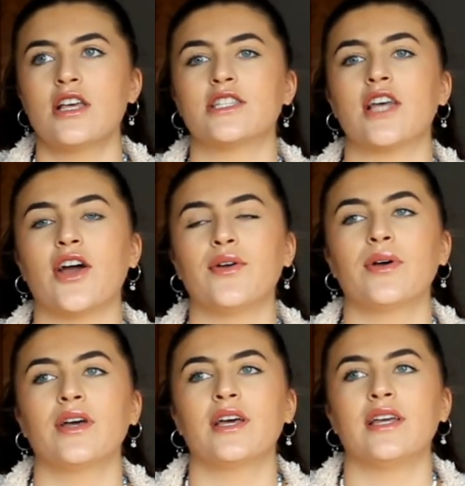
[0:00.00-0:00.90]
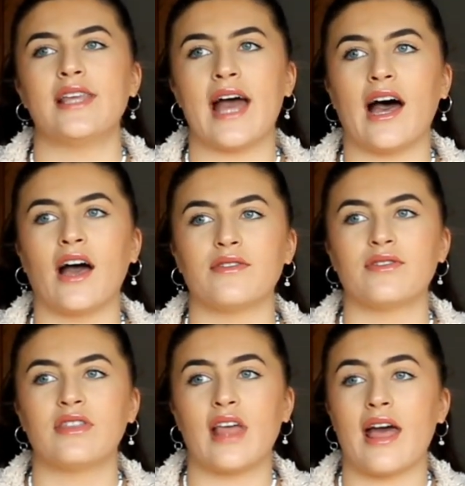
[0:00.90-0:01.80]
So yeah,
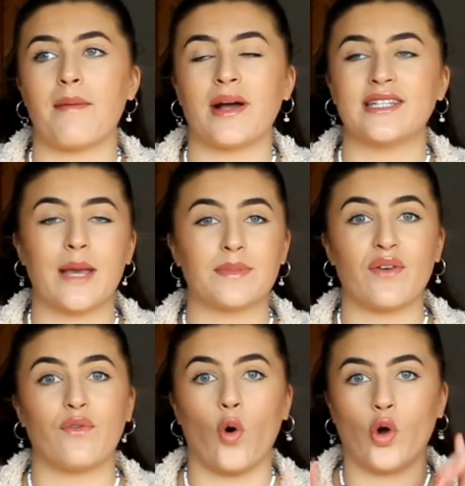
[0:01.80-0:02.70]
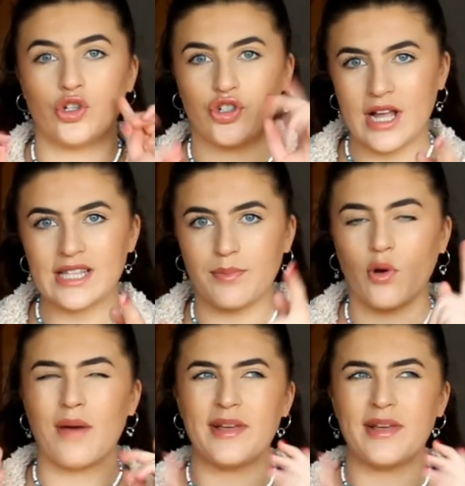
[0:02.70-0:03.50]
they're my tips for transport.